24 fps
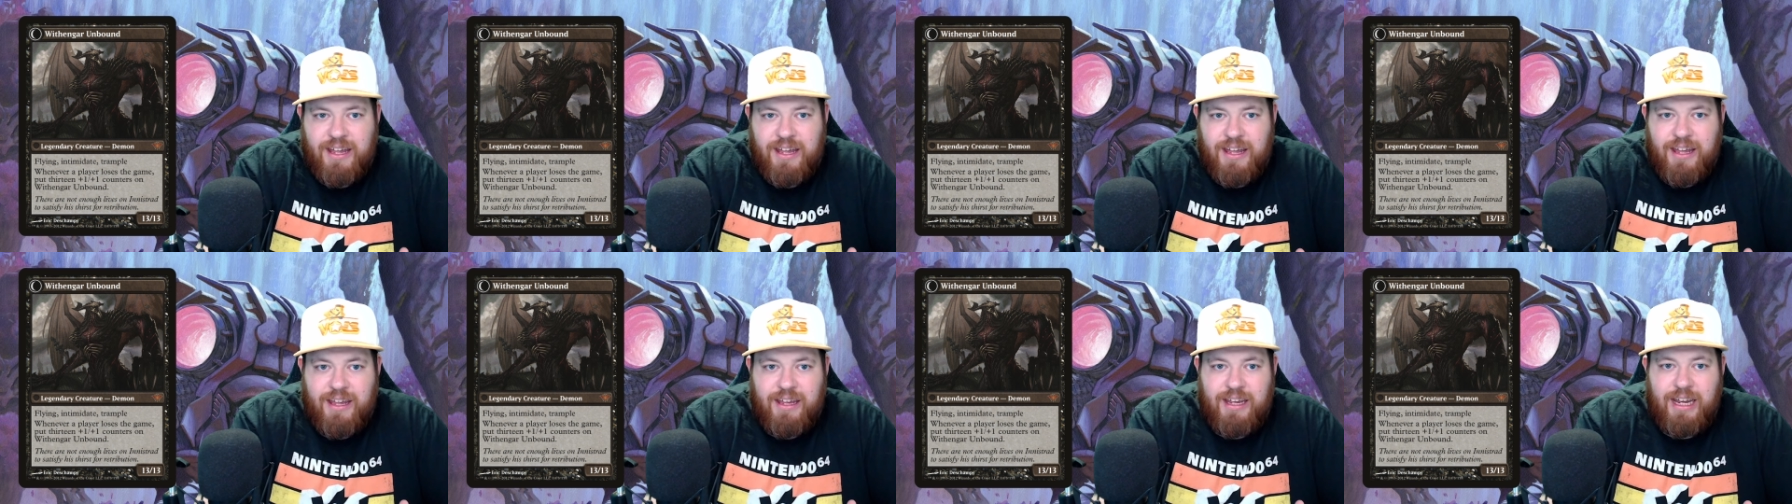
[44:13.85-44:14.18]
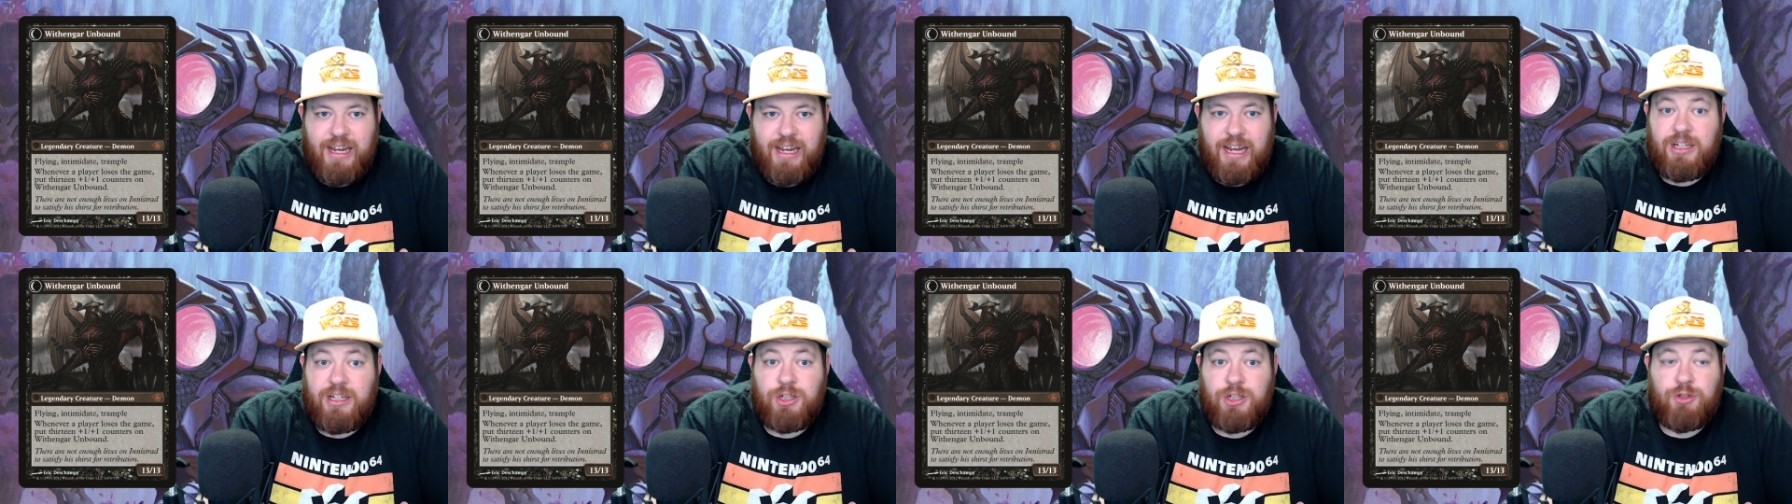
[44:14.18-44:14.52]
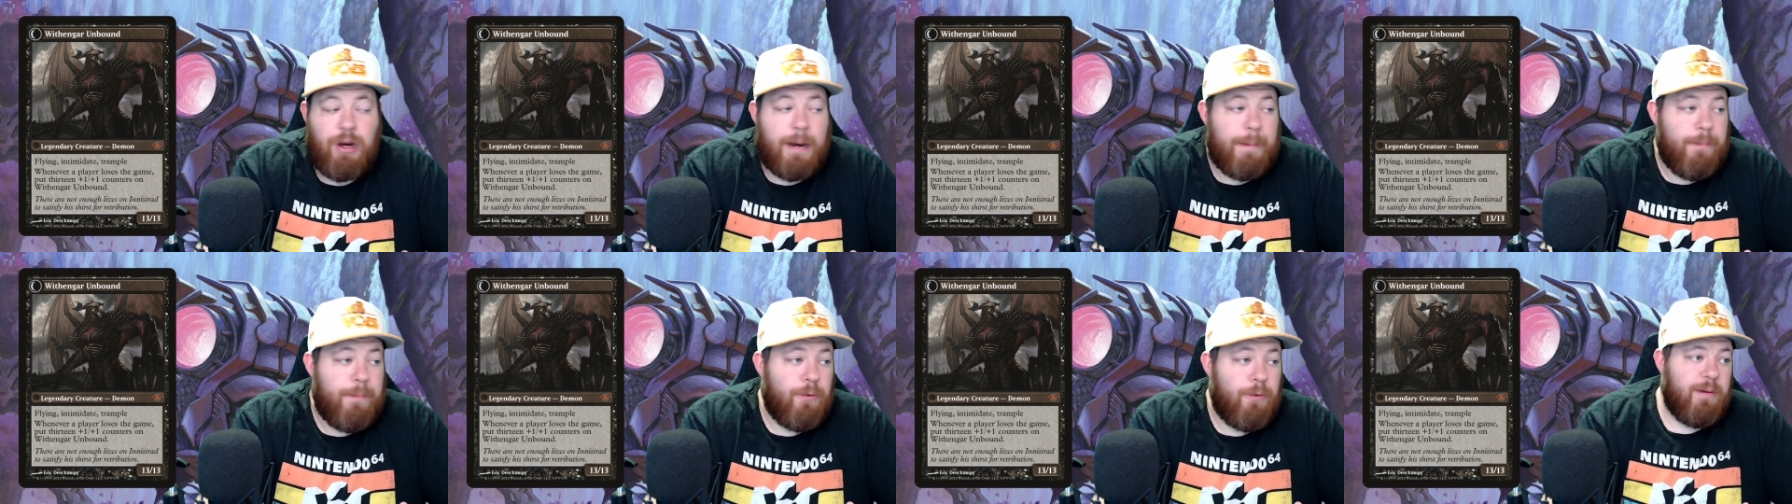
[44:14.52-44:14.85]
And then
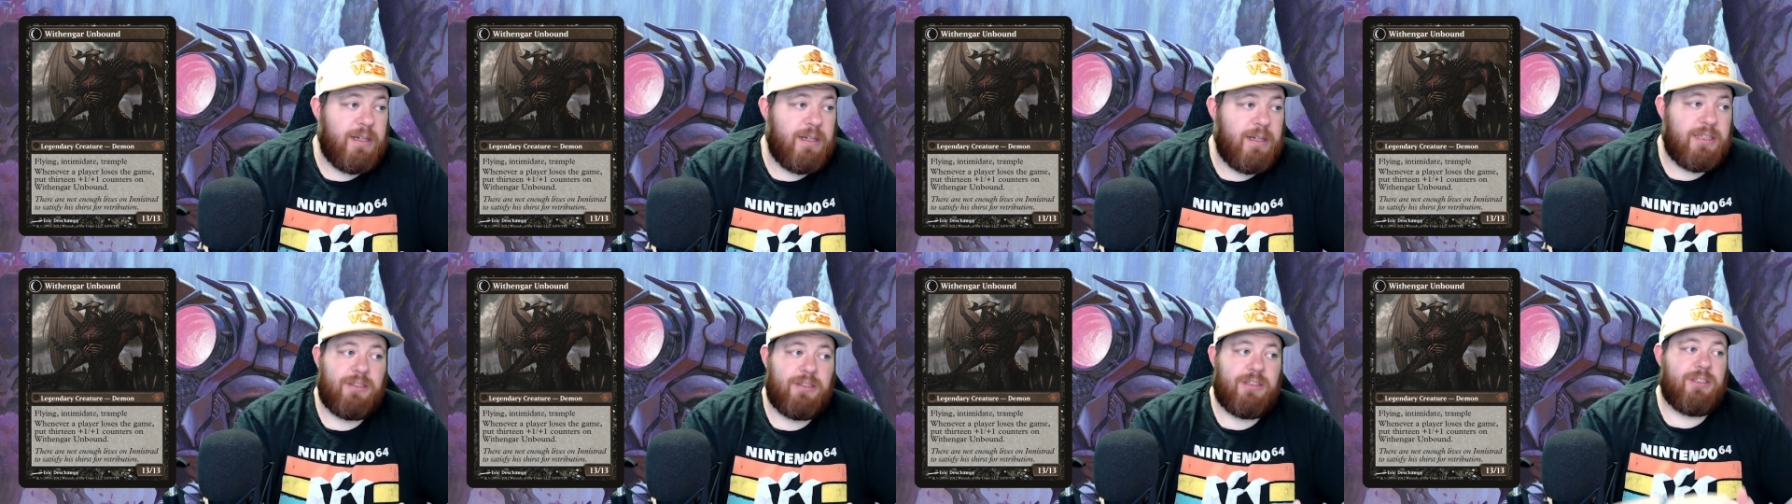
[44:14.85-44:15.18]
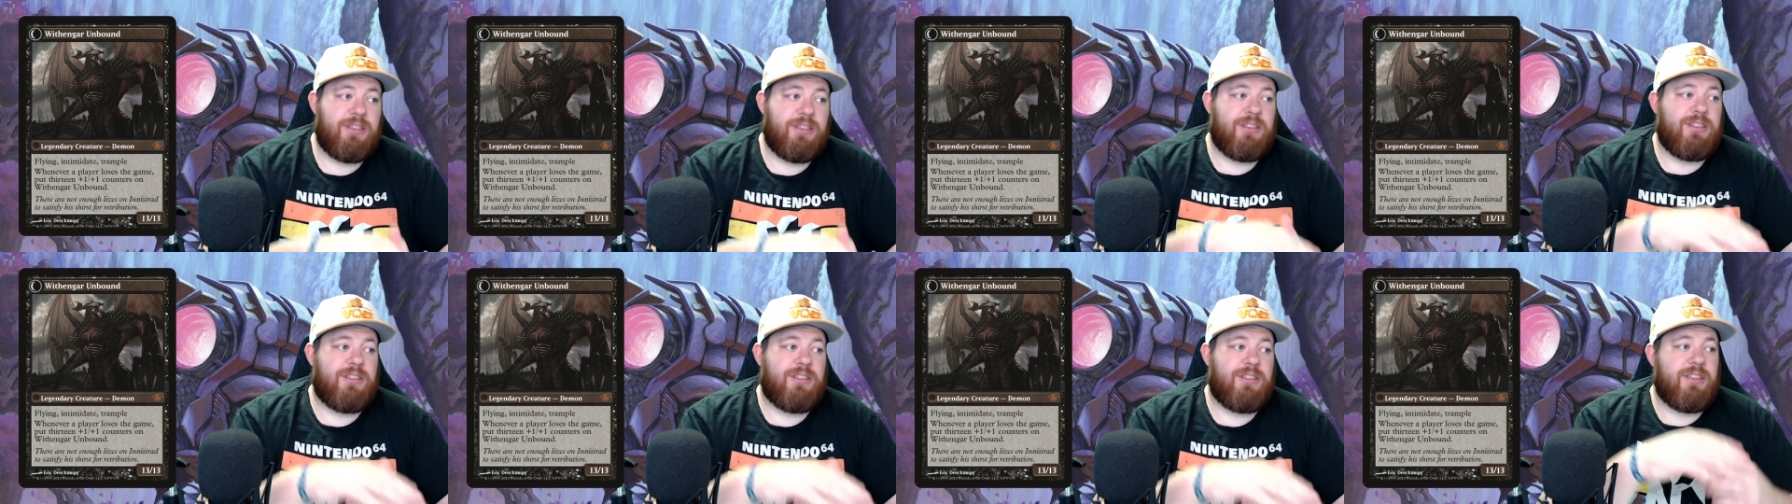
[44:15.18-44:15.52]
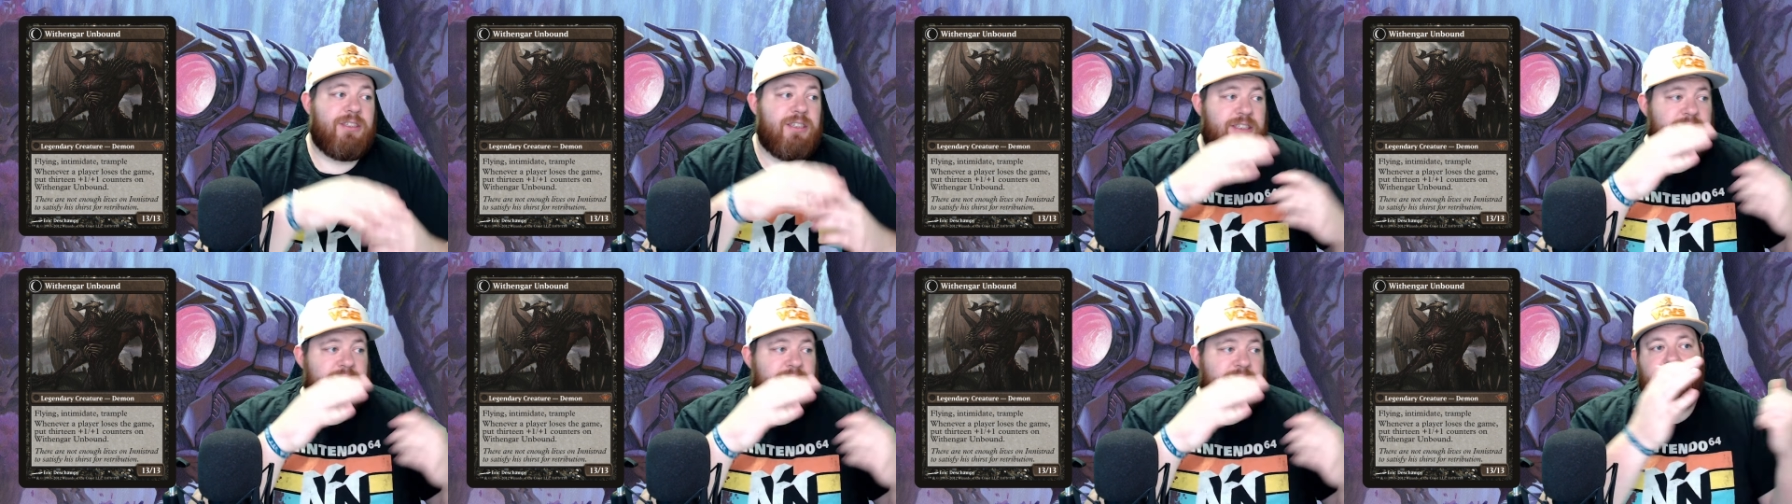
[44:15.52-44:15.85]
Trample basically just
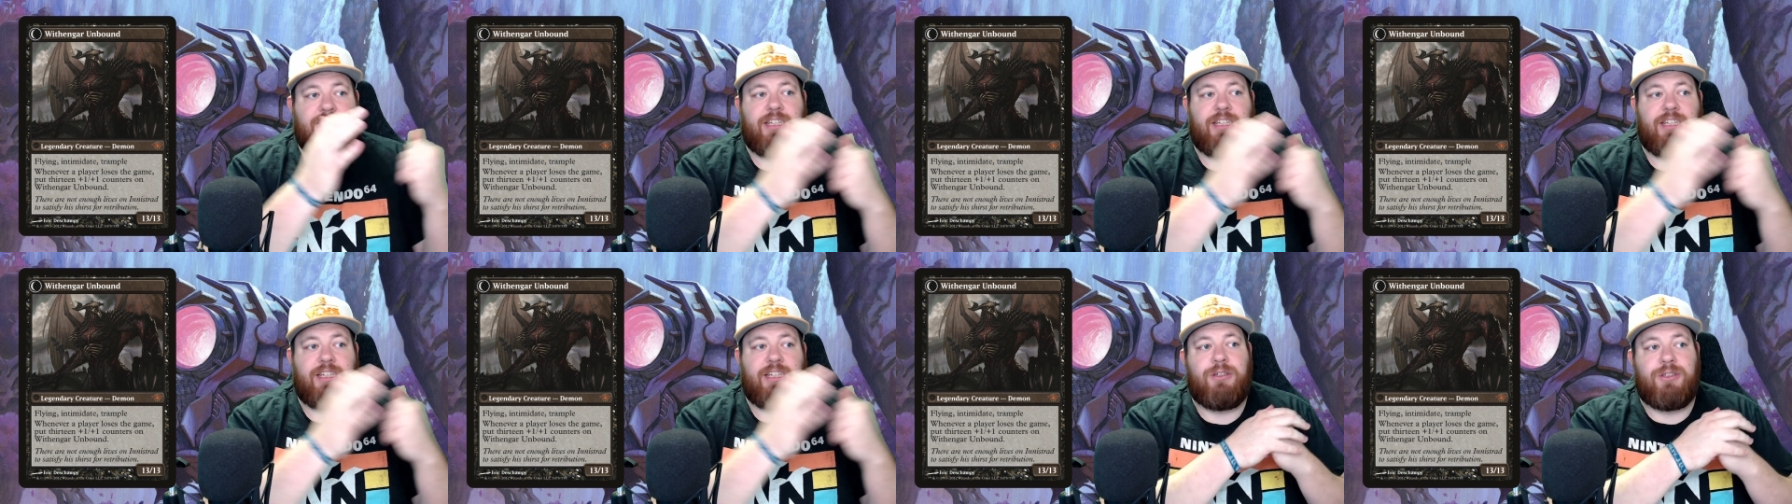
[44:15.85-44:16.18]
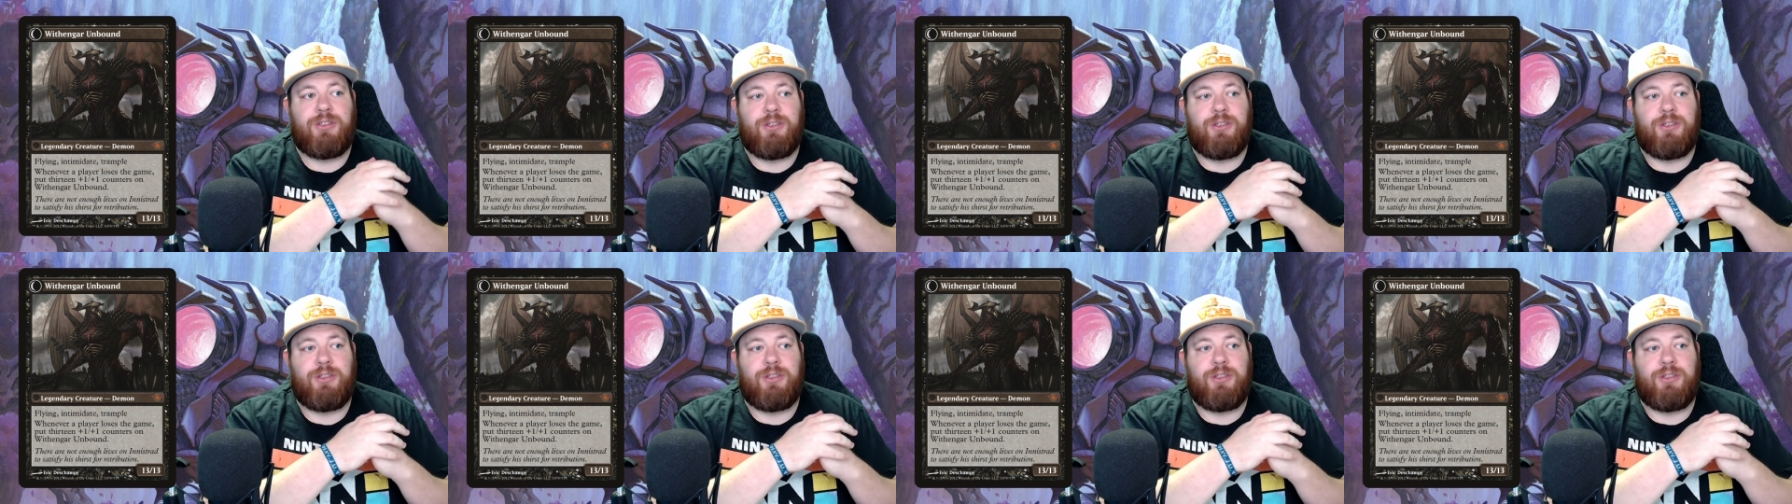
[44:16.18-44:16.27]
assigns damage.